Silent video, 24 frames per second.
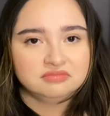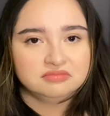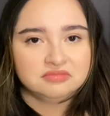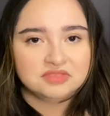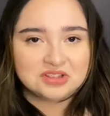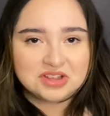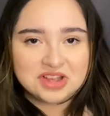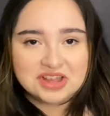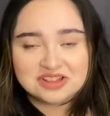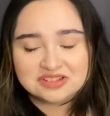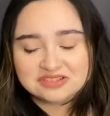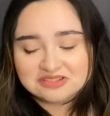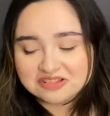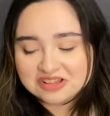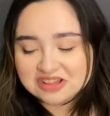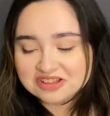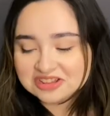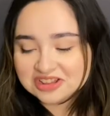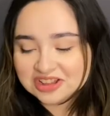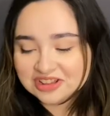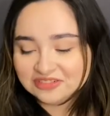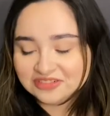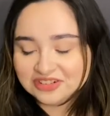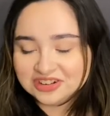Okay, so
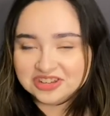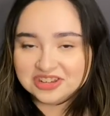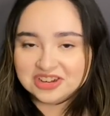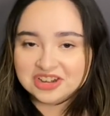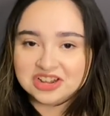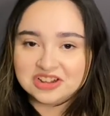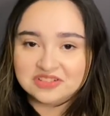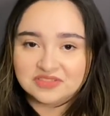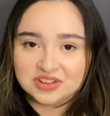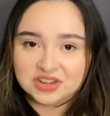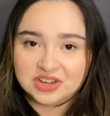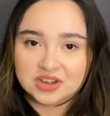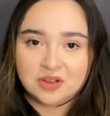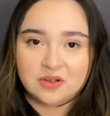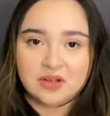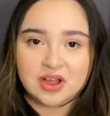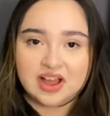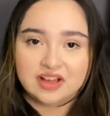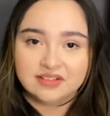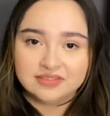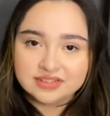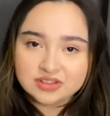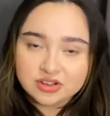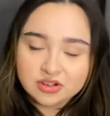that's it for today's video.
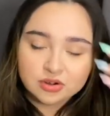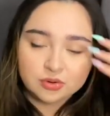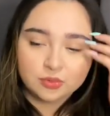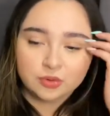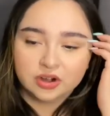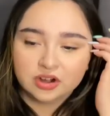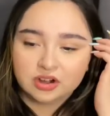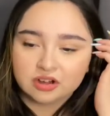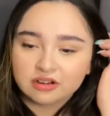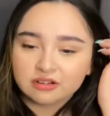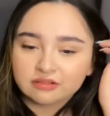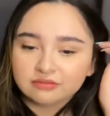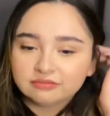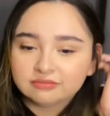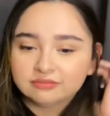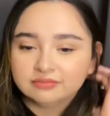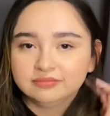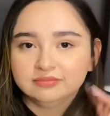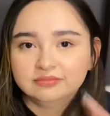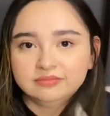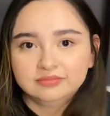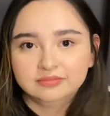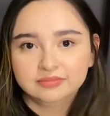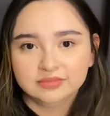I have to go to work.
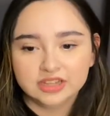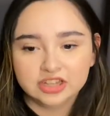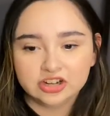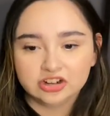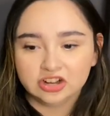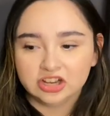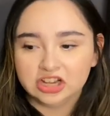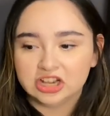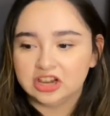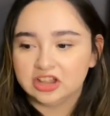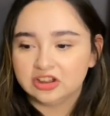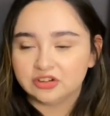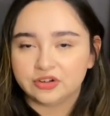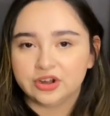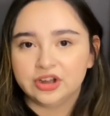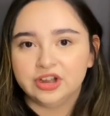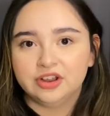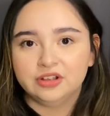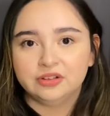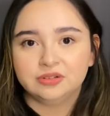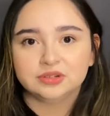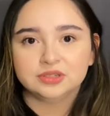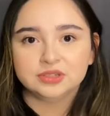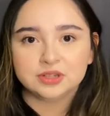literally like right now.